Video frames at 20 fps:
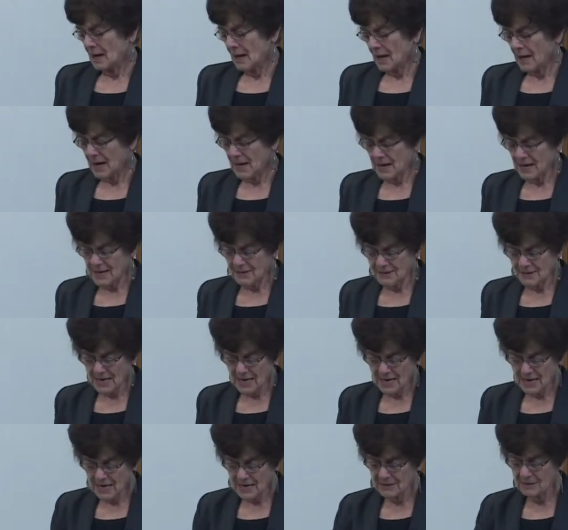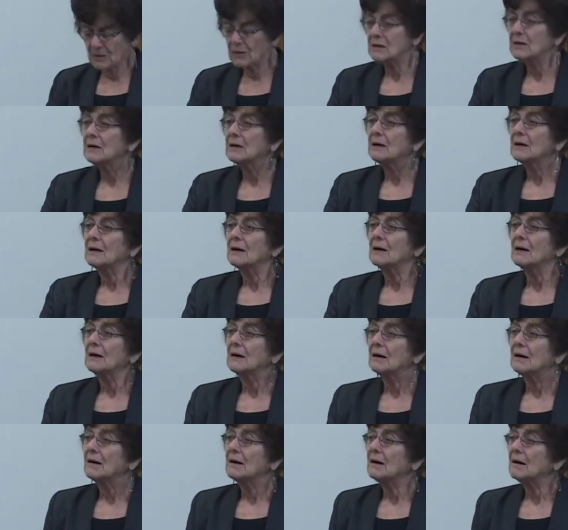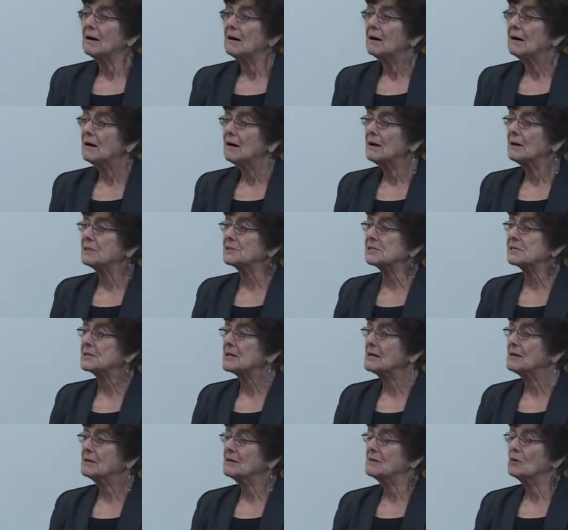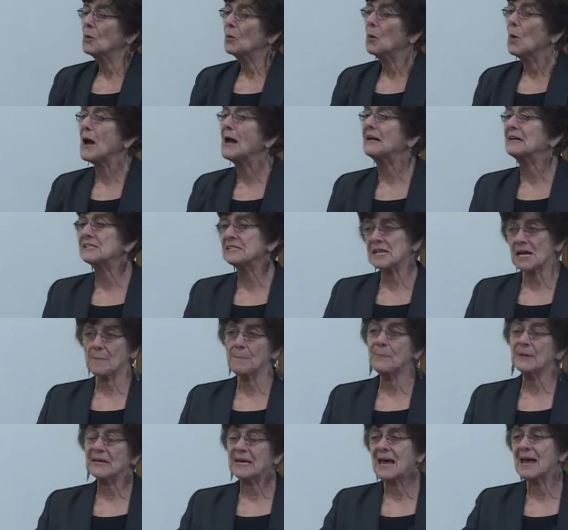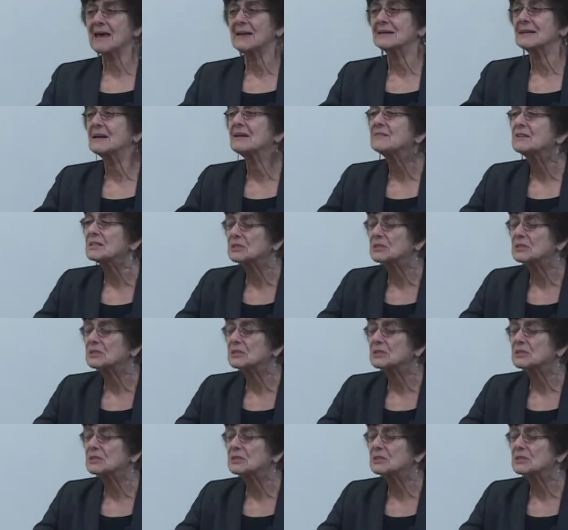and that also wells up again in the